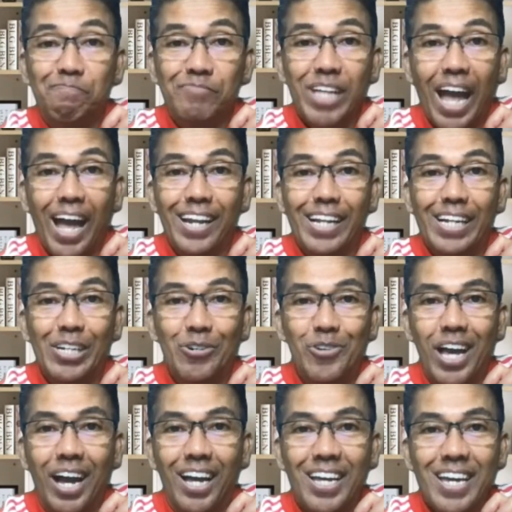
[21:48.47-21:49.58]

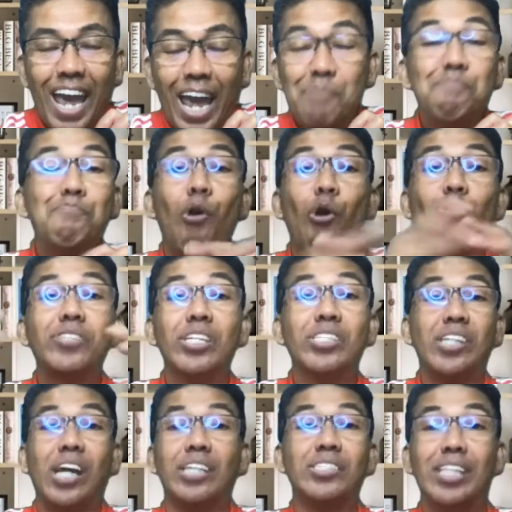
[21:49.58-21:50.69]
Hallelujah. And Paul
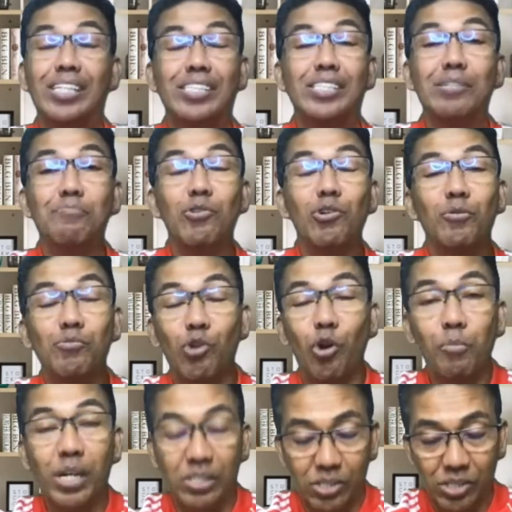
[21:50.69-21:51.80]
discussed this in the book of
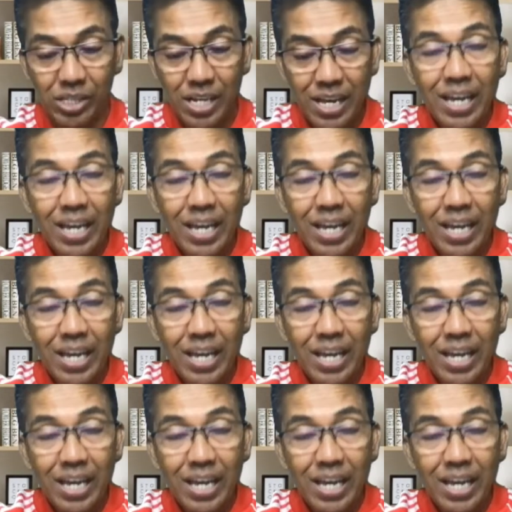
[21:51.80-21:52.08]
Romans.